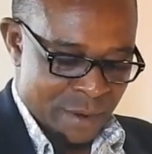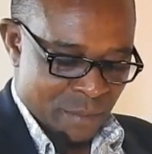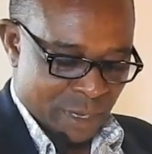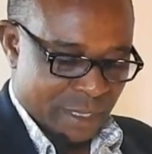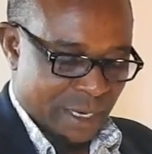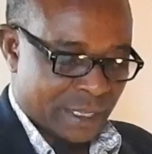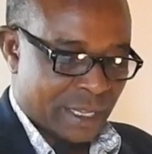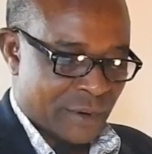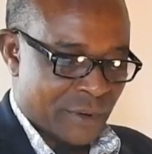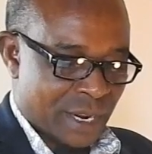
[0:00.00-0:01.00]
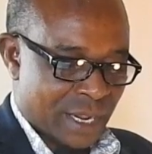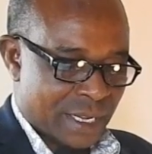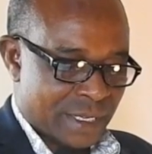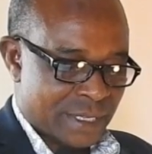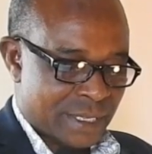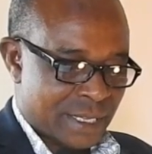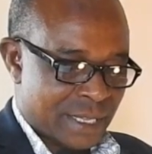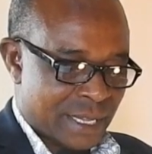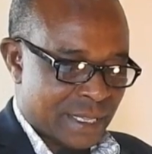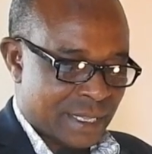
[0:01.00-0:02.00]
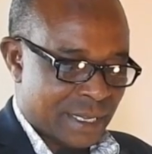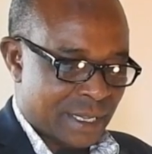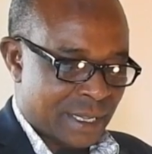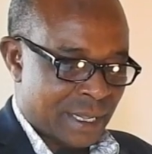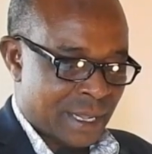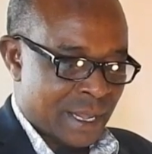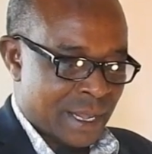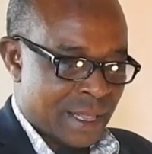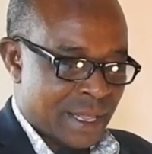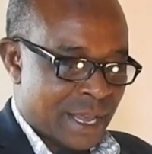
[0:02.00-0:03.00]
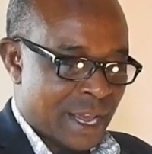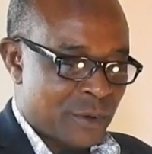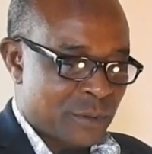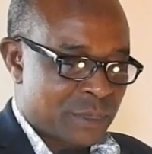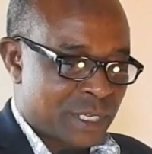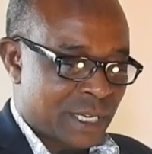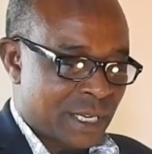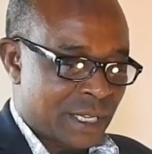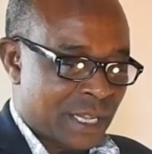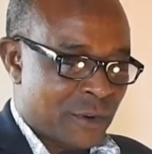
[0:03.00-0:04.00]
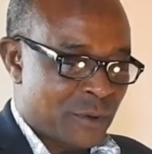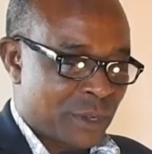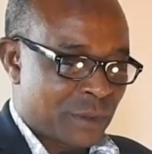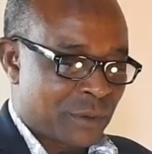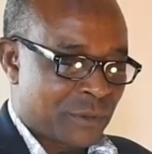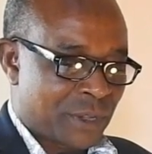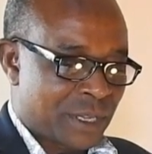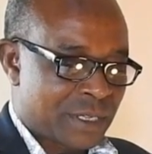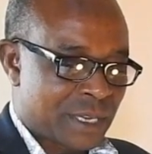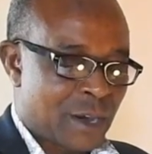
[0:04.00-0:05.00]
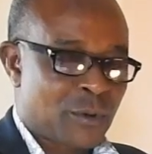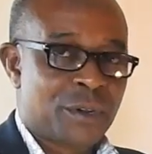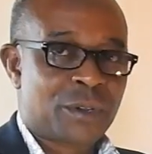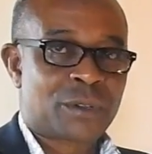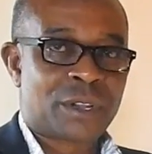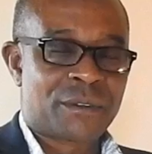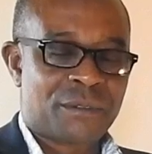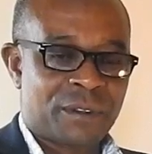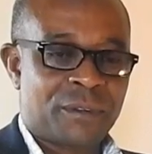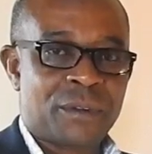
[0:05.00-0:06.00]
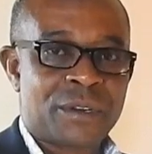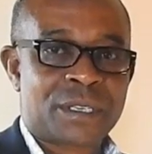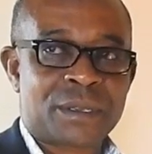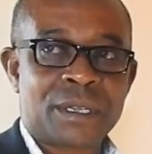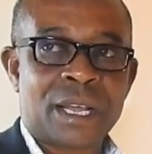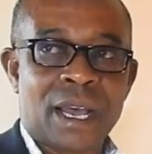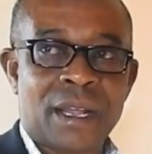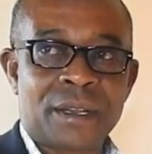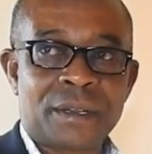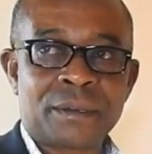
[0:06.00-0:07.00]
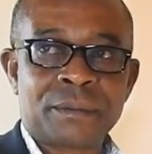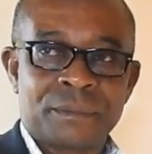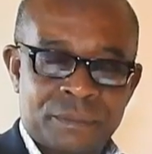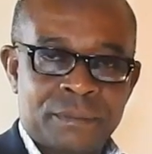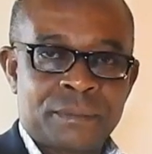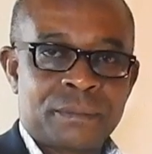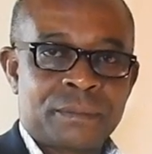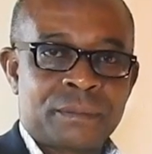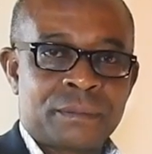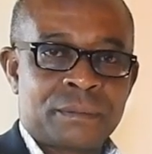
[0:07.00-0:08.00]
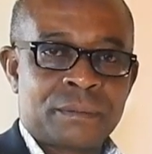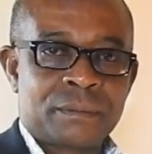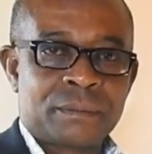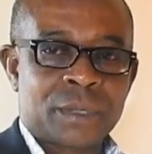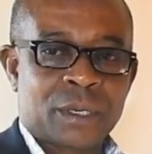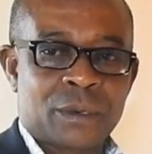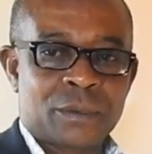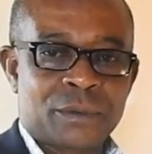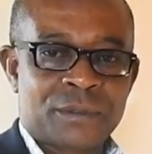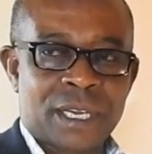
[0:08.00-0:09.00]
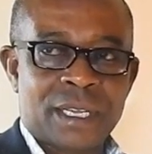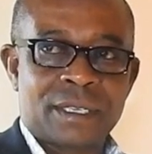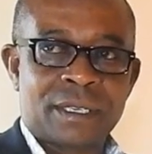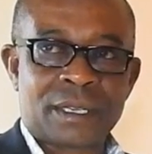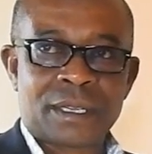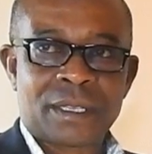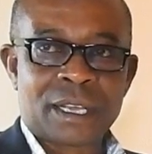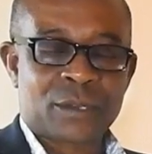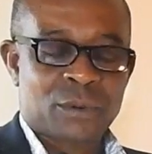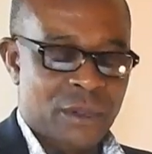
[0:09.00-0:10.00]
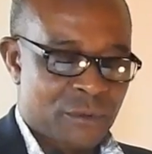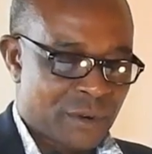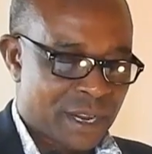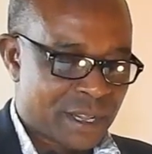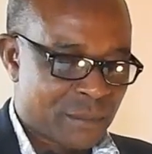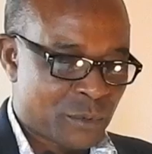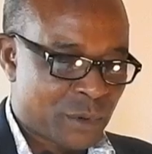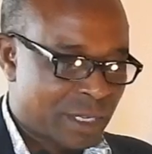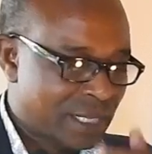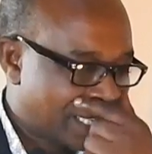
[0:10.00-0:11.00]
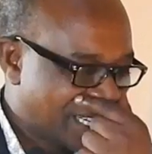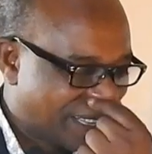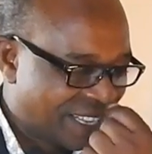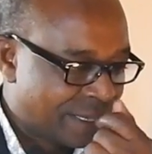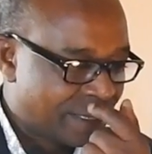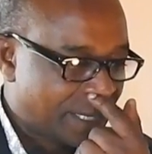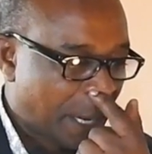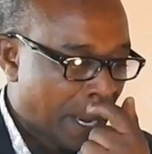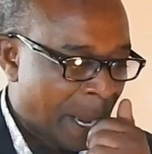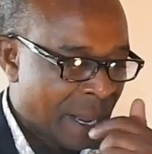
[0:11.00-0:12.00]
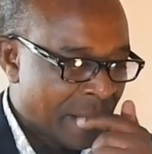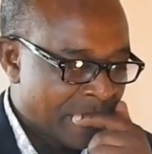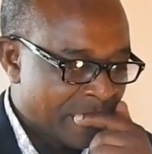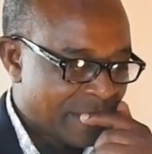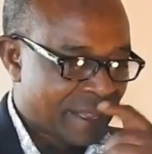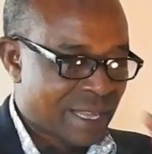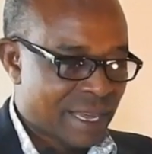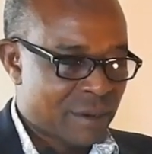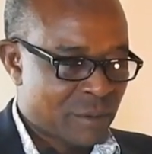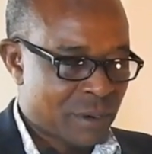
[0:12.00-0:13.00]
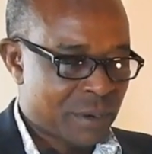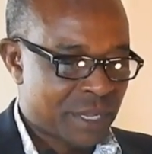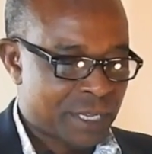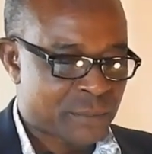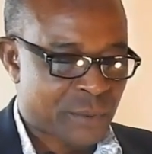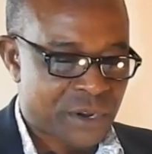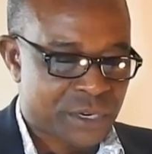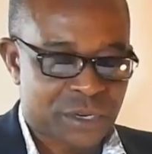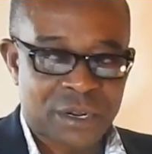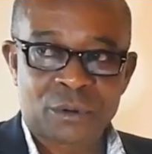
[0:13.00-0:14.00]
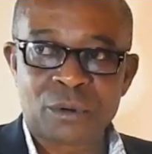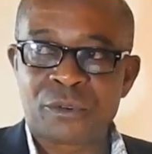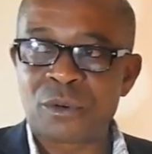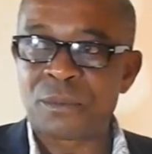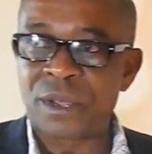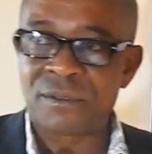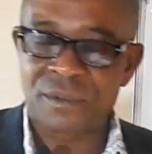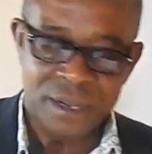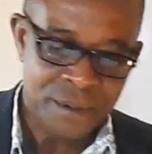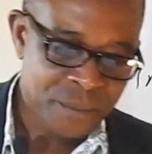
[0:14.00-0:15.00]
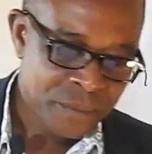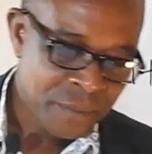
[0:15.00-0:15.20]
but later you realize that they are doing those things according to the different theories done because of such. That's why you find them doing certain things. The third one is prediction and control behavior.